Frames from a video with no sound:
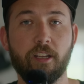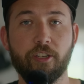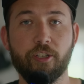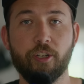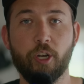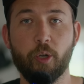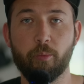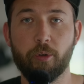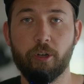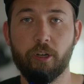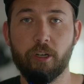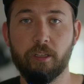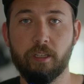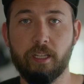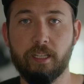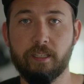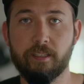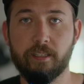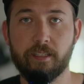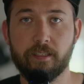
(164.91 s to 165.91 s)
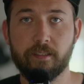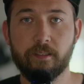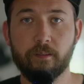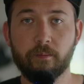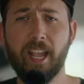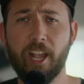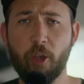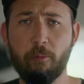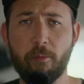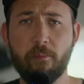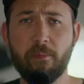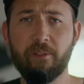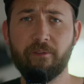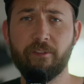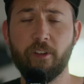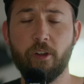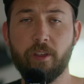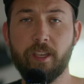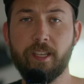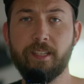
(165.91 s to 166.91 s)
sharper lenses. I hope I'm in
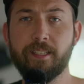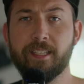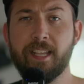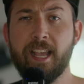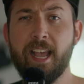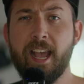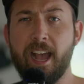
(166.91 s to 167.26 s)
focus.